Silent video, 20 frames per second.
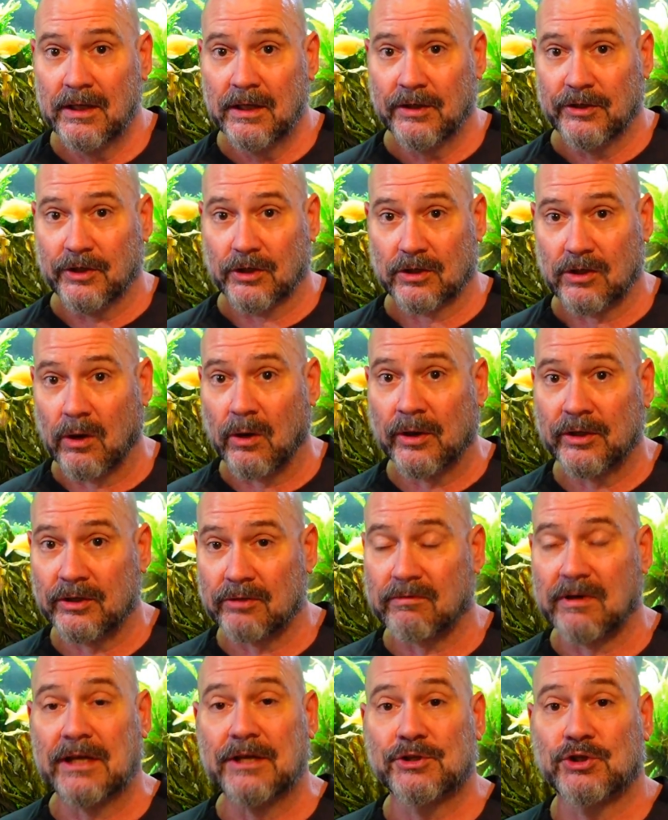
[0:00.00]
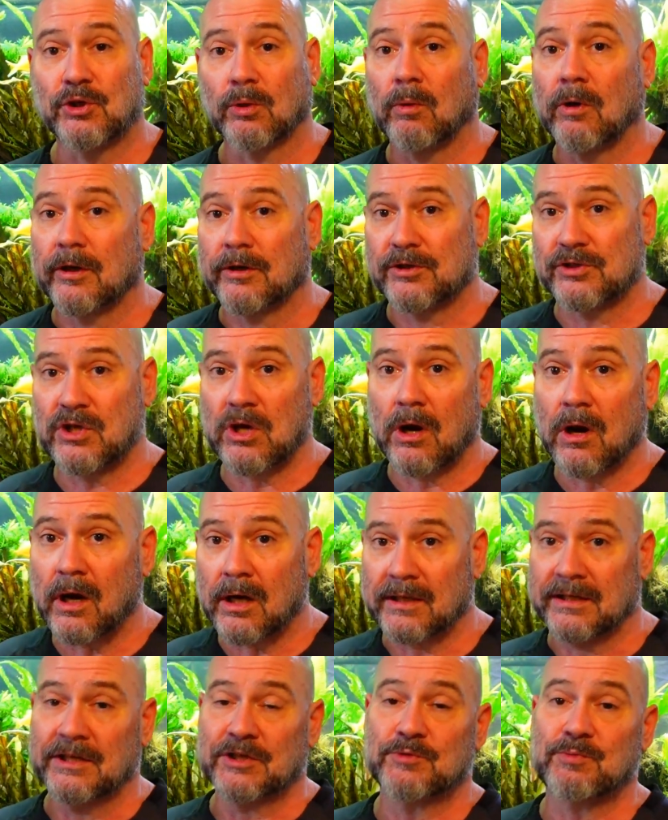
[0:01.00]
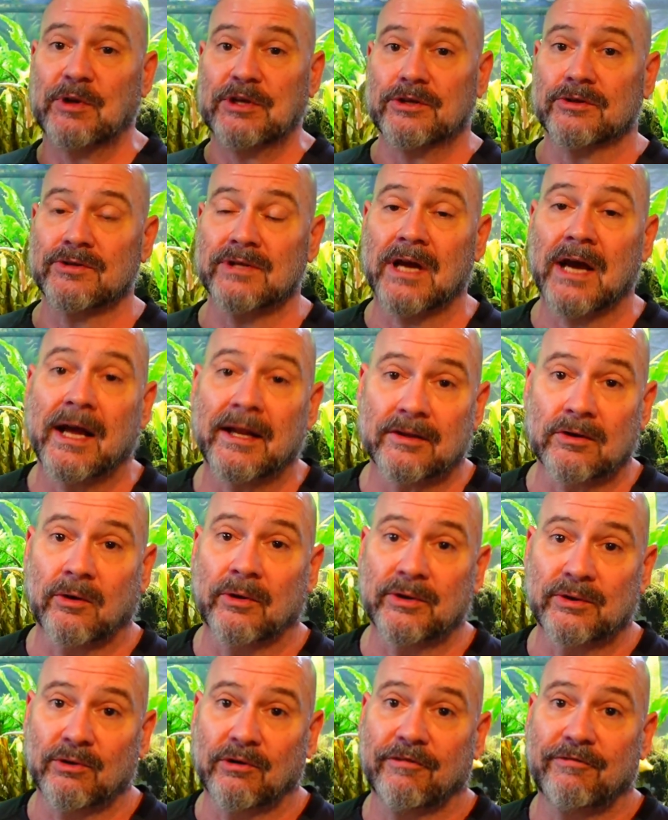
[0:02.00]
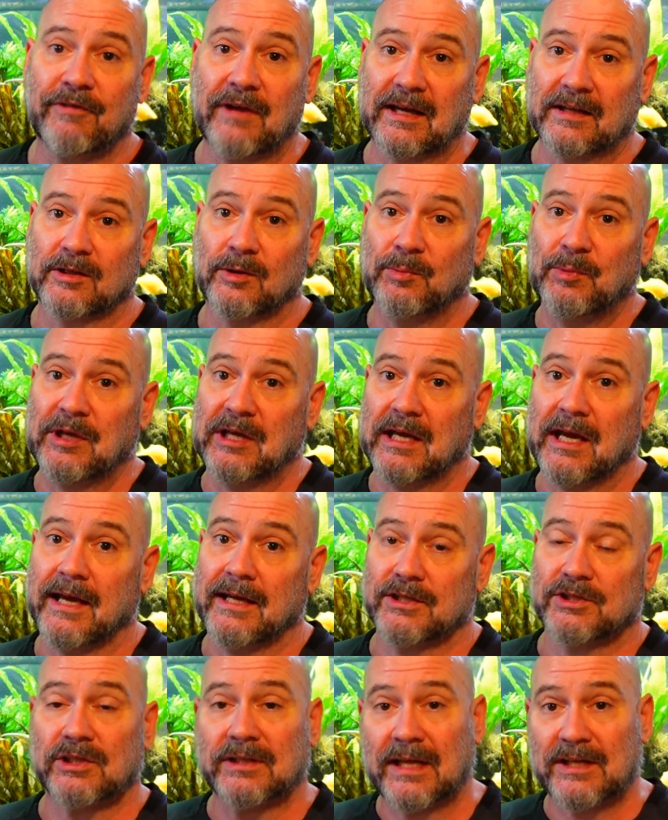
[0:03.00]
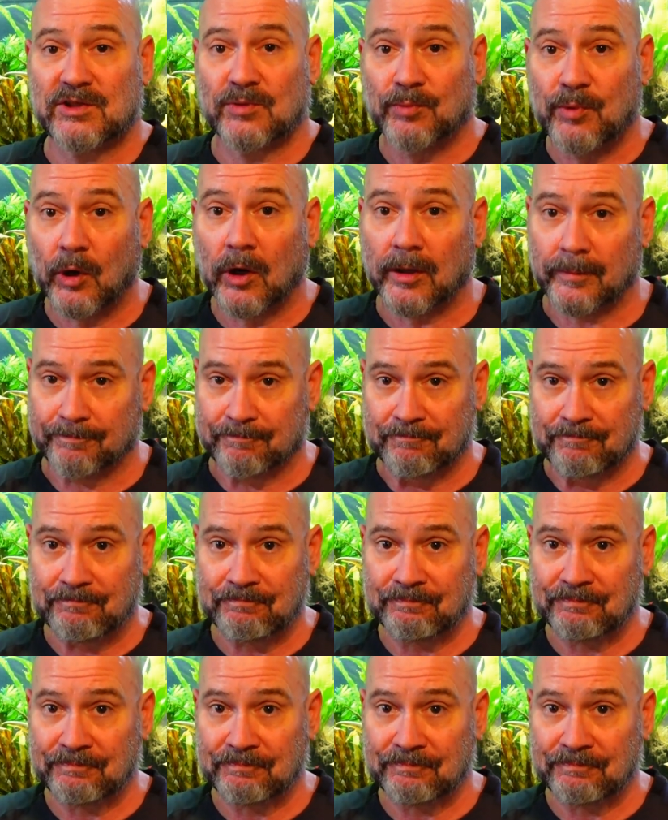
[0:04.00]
you're going to raise your water's hardness, but you're not going to affect the pH, and that's important.